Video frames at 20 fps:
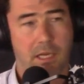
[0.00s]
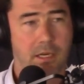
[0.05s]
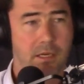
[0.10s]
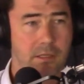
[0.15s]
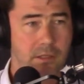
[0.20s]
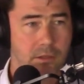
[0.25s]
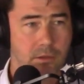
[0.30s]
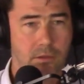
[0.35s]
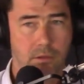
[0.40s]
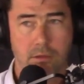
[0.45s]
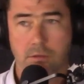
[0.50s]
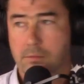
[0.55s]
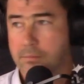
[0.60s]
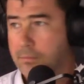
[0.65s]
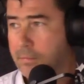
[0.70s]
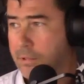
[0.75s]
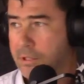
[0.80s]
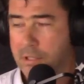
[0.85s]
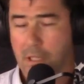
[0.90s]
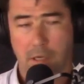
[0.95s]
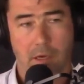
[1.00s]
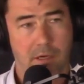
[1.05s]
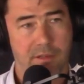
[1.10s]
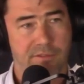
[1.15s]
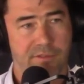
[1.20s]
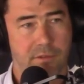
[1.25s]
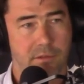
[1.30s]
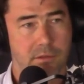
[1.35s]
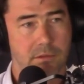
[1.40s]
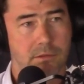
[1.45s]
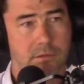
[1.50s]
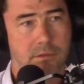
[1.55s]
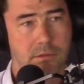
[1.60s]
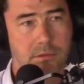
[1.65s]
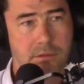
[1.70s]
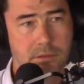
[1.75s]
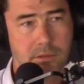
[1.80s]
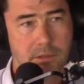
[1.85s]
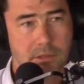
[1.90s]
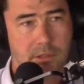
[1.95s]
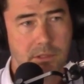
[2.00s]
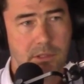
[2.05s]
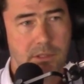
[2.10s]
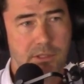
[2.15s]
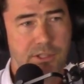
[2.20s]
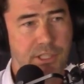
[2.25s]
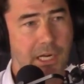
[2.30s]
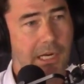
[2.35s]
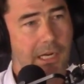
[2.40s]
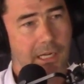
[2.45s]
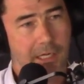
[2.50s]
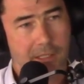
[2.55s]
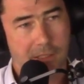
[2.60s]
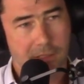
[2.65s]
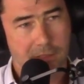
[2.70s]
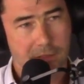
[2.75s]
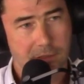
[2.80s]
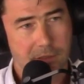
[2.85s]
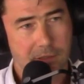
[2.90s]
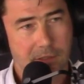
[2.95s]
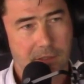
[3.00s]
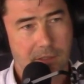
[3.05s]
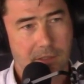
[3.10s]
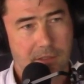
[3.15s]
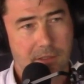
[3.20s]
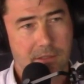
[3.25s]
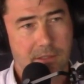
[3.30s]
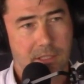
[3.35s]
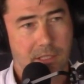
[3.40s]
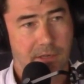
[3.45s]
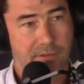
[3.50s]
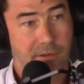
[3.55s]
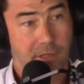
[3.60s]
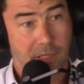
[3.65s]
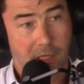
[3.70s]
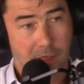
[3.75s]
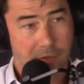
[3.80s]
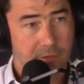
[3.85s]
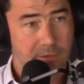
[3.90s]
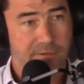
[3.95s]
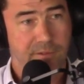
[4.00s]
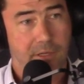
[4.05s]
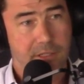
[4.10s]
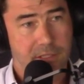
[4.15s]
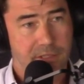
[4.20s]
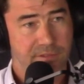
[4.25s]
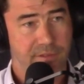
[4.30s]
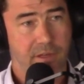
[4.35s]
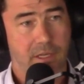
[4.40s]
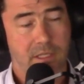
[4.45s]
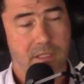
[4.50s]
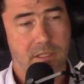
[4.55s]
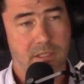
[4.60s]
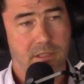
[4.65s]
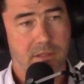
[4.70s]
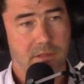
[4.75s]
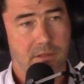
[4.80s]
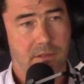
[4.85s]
in your delightful chalet delivering it face to face.